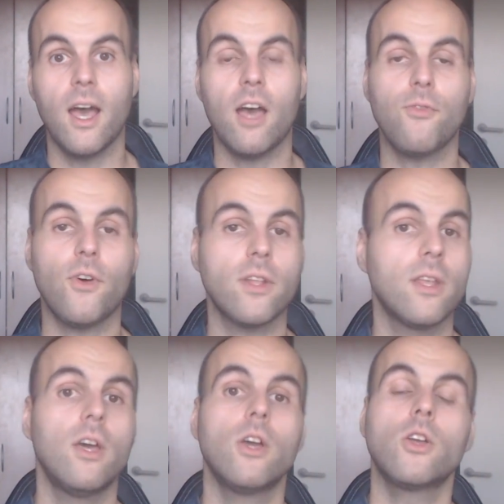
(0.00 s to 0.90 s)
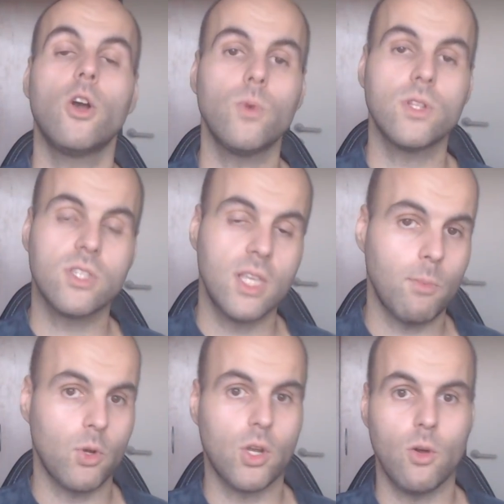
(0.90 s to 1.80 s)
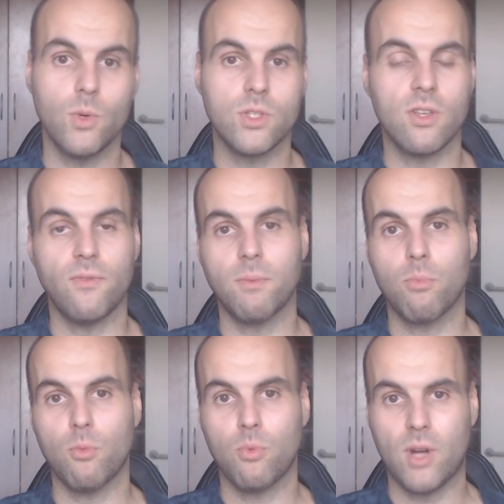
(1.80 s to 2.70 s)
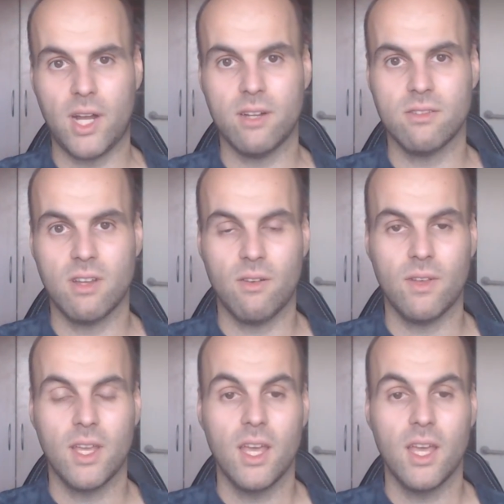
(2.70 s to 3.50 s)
I thought, go with Steam or go with something proprietary.